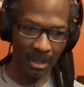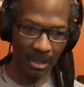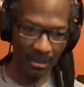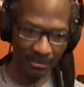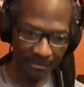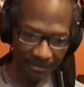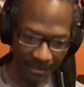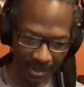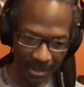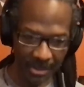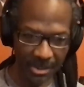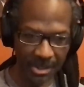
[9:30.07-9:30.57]

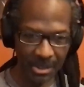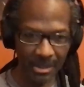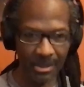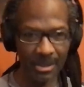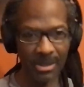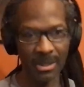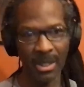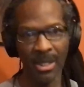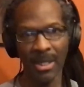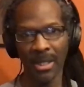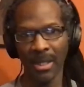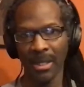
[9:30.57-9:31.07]

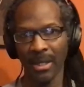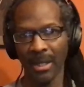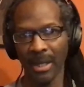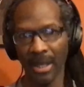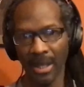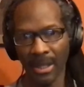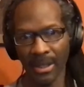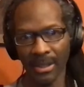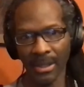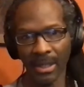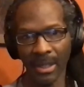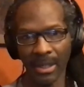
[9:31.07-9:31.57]
functions,
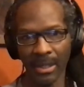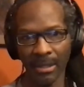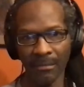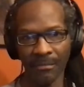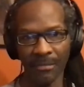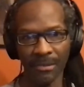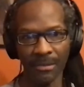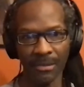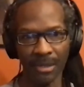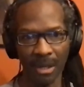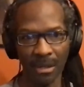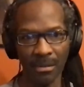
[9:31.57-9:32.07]
and if
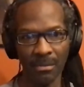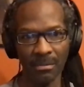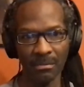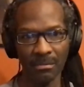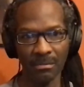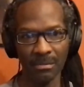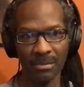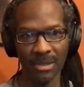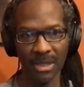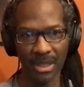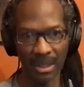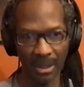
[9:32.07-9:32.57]
you
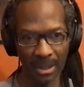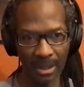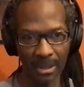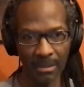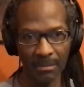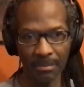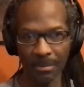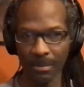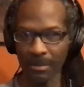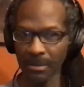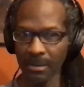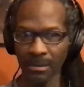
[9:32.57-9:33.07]
don't
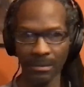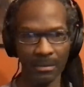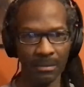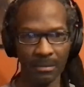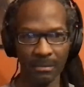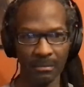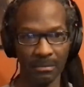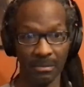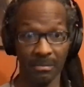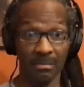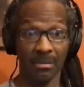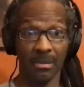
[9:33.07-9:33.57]
sleep, you
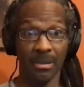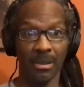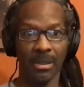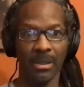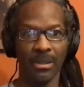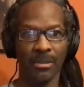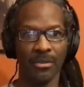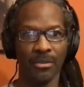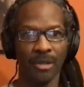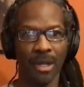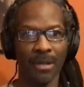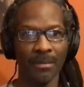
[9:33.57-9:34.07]
can get
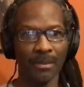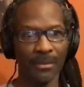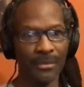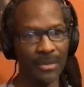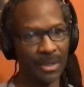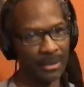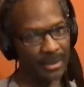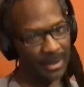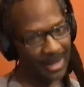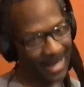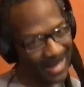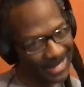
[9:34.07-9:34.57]
in trouble. So
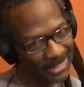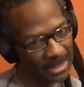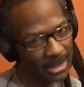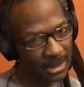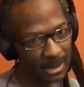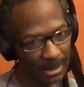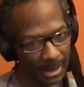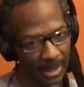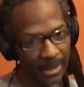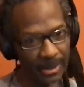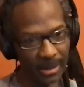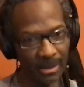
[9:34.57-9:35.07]
that's a
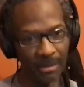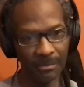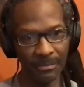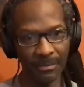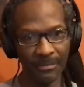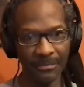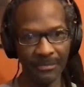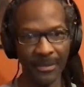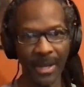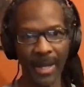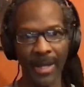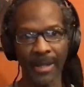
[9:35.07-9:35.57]
negative
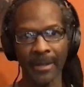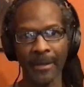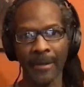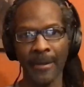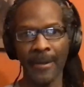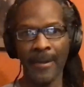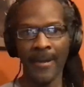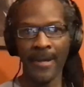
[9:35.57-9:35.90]
effect.